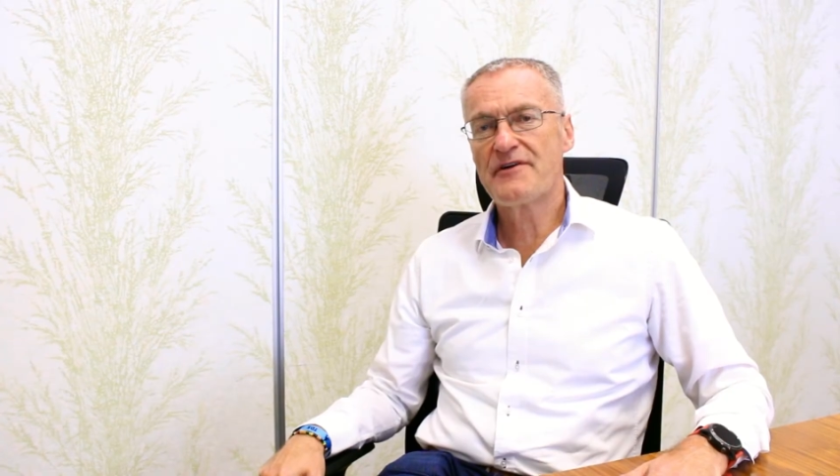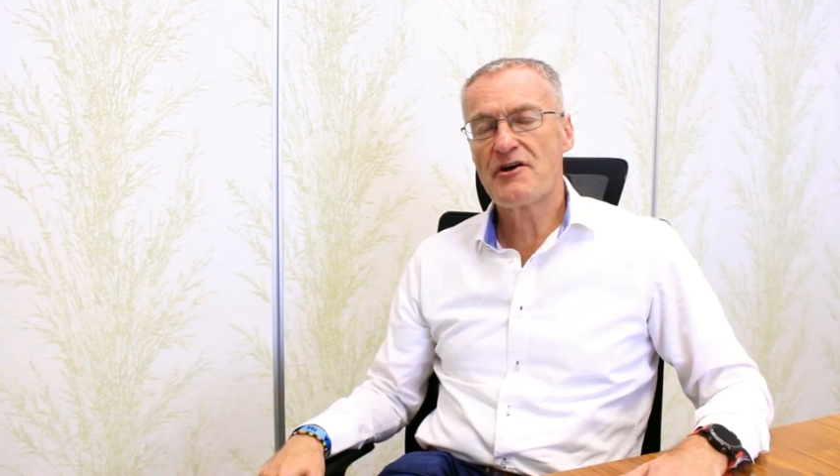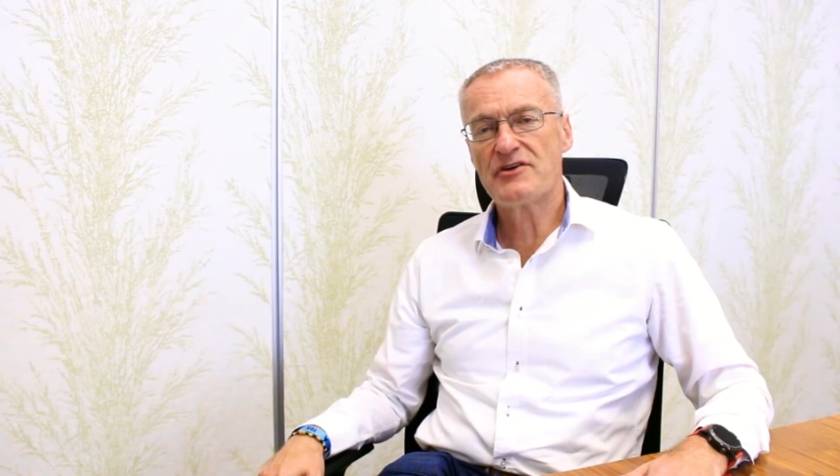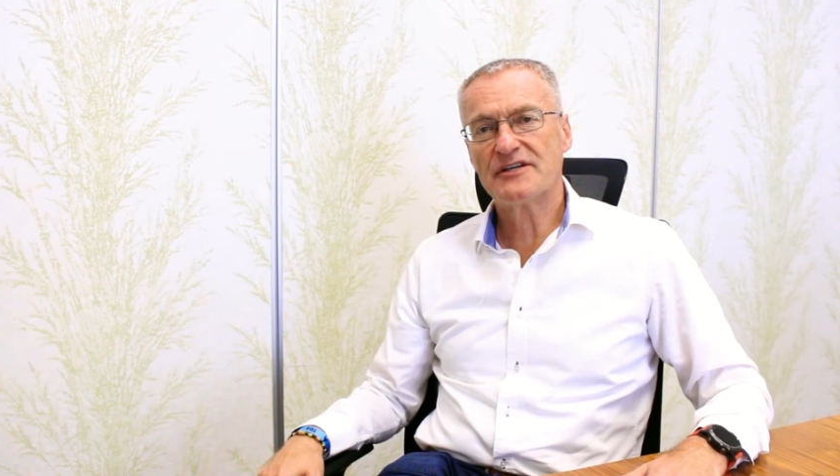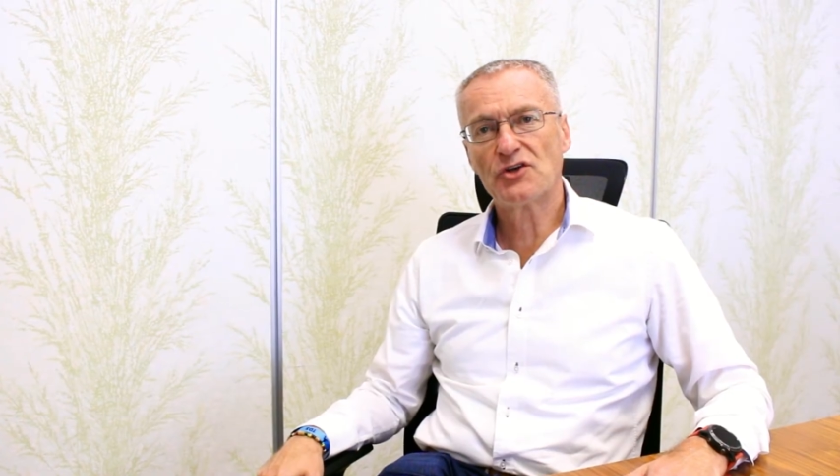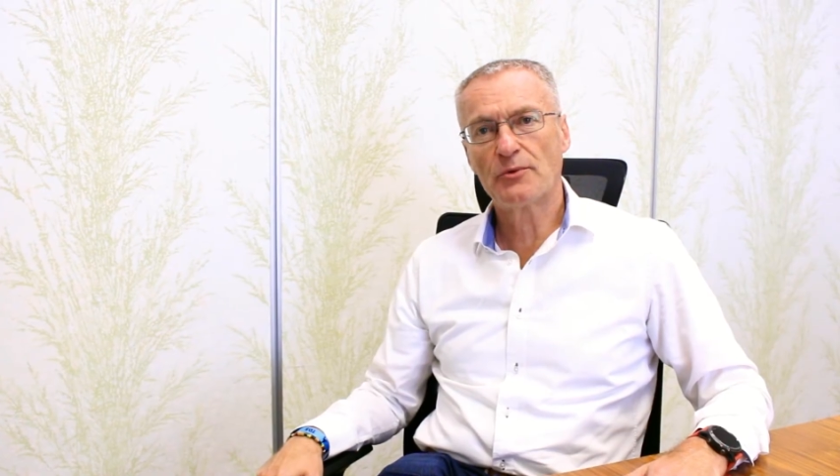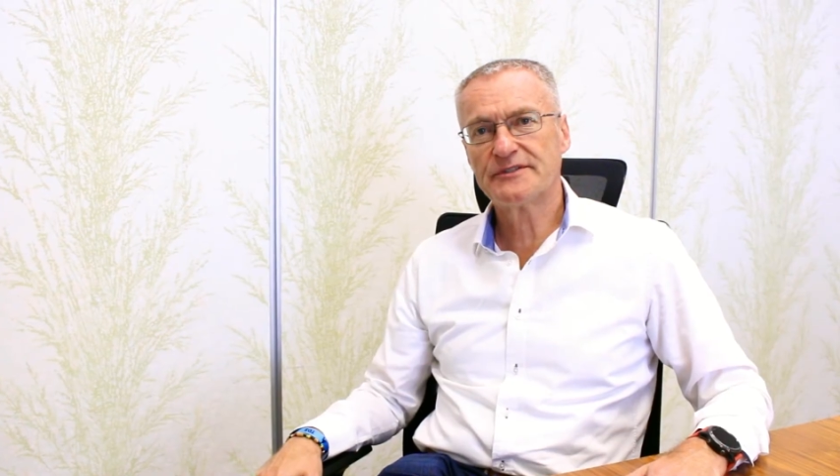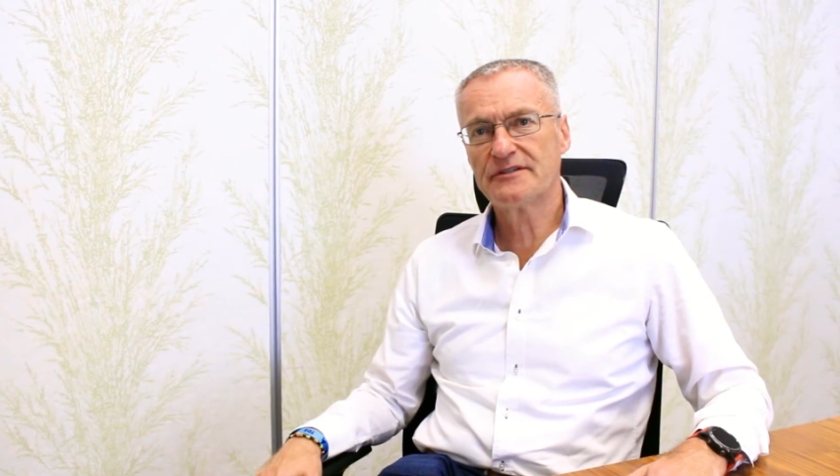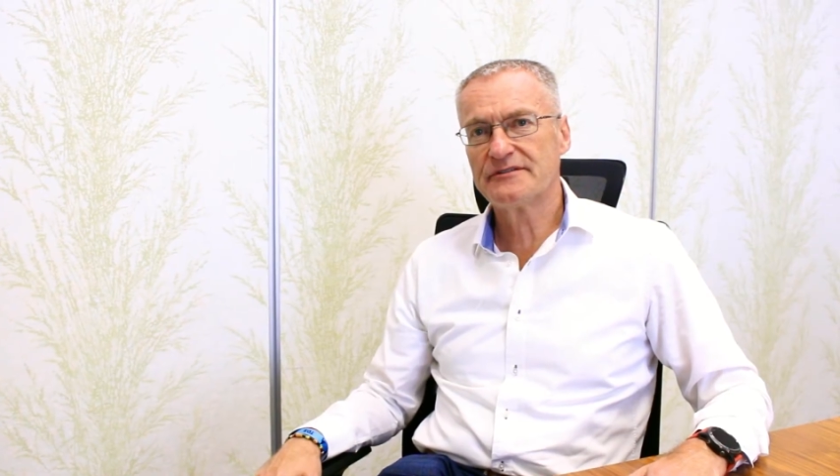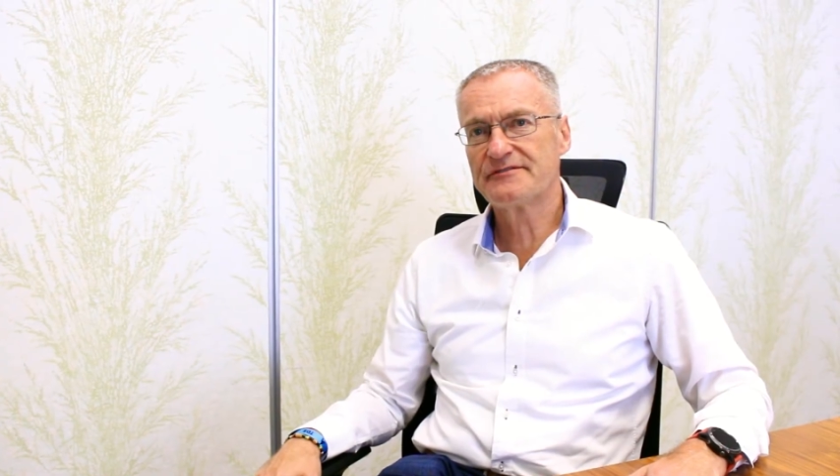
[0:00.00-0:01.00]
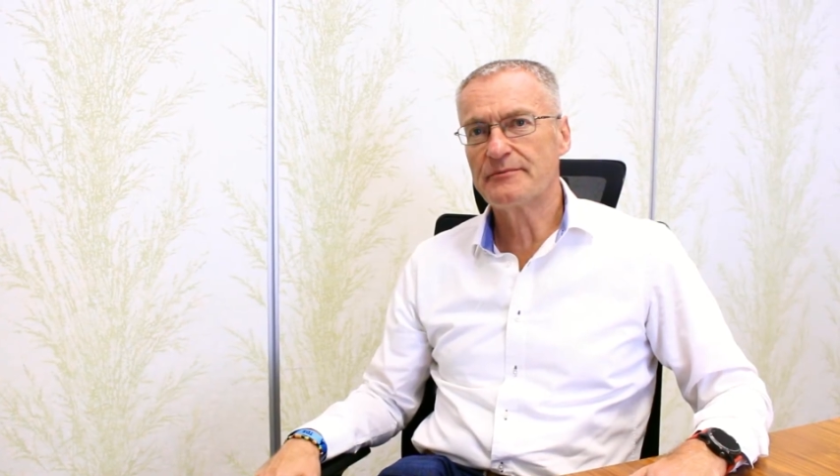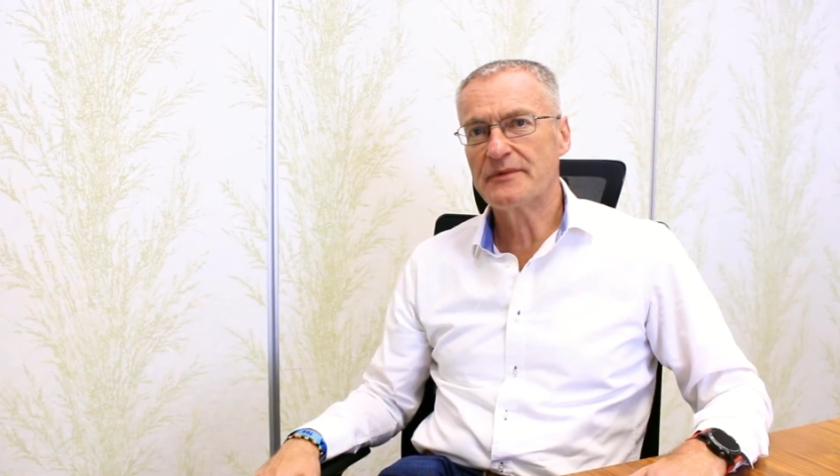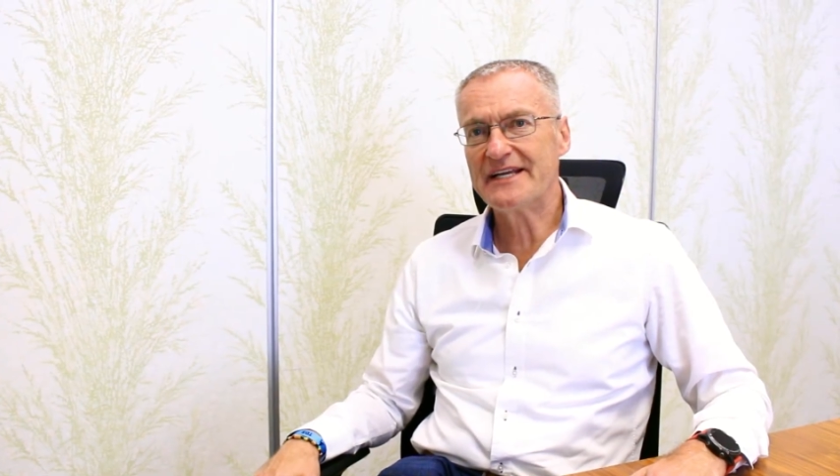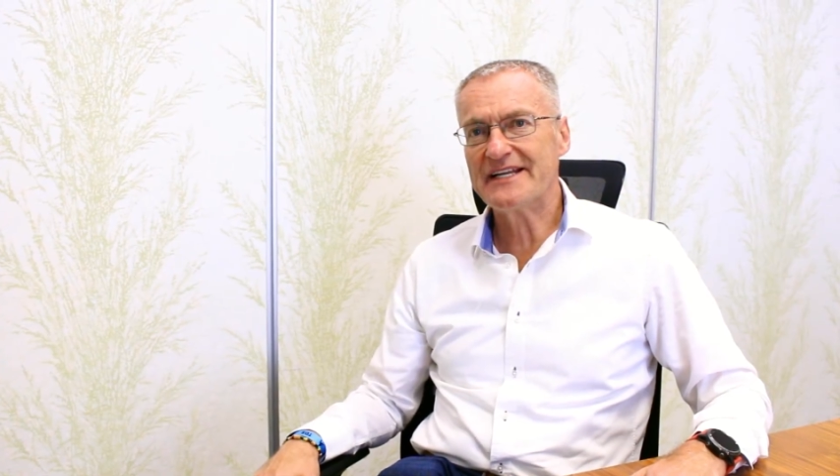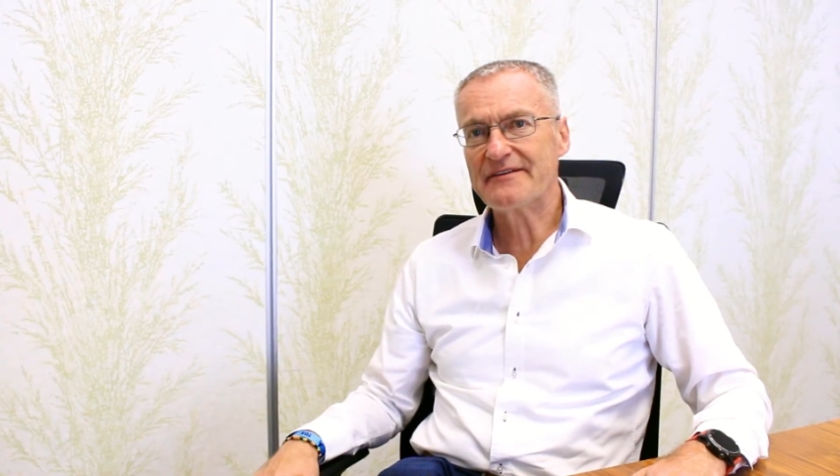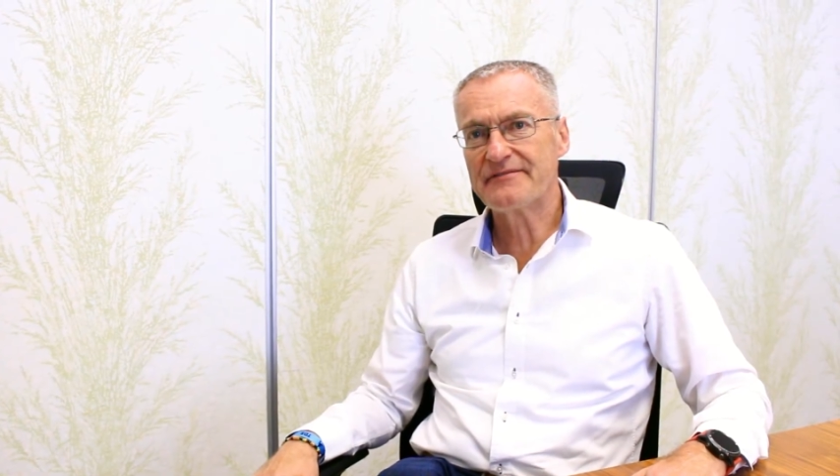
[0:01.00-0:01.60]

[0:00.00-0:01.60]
various options from leading